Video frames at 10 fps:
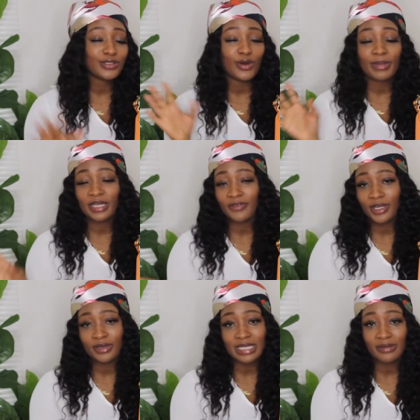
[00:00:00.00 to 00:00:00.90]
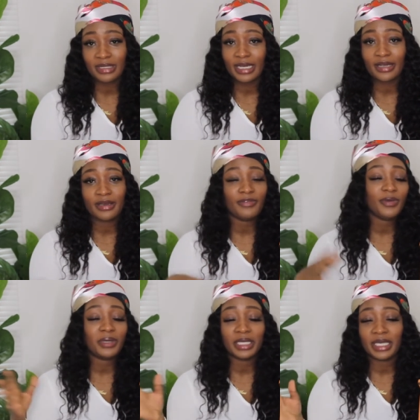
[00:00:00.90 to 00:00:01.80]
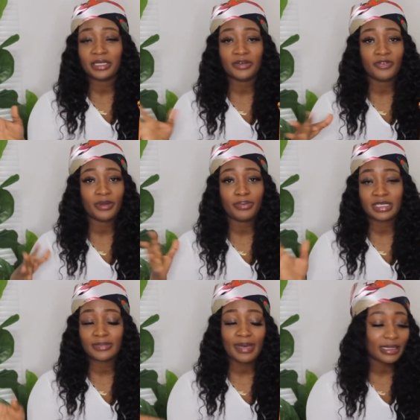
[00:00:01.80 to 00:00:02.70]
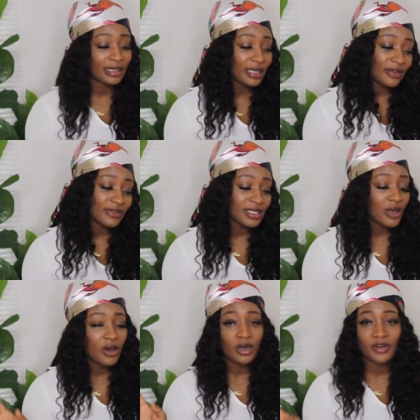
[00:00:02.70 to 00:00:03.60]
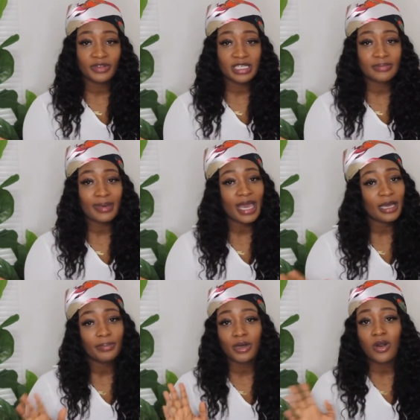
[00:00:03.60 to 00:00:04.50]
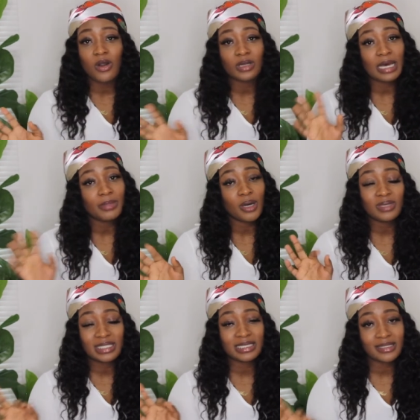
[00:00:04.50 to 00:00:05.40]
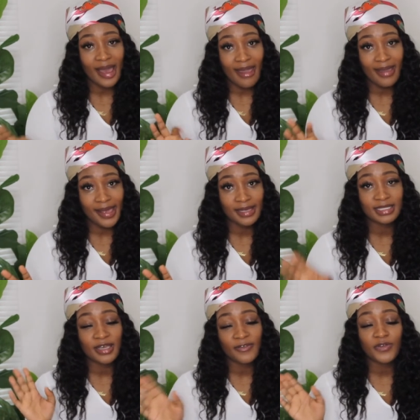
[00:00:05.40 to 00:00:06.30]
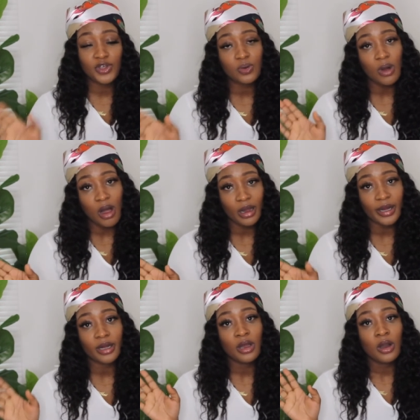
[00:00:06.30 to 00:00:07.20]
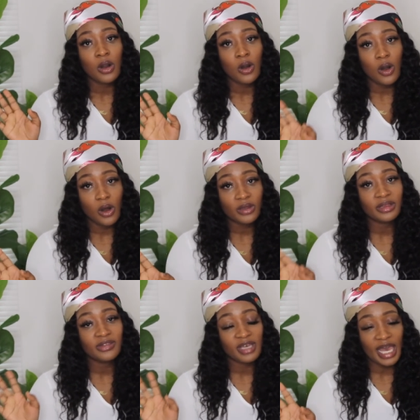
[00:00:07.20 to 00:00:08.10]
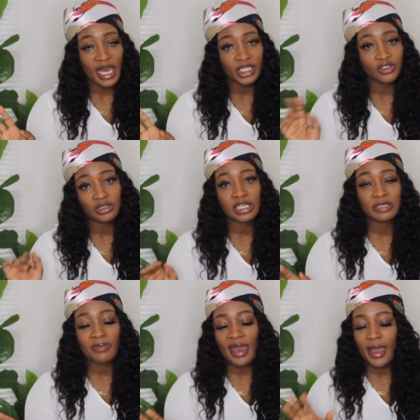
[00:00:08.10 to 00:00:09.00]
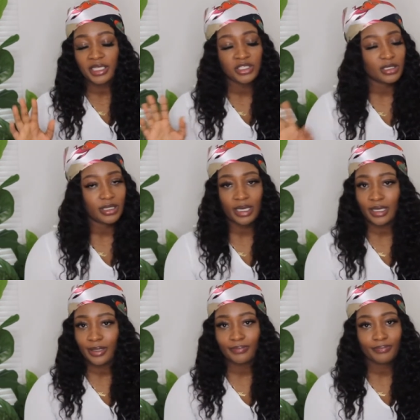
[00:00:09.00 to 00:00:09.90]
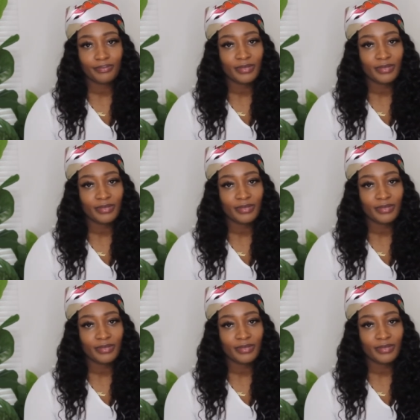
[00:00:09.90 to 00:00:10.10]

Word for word: It's so many videos out there if you want to get different perspectives of this bag. But all I'm going to say is if you are on the edge on this bag, just get it.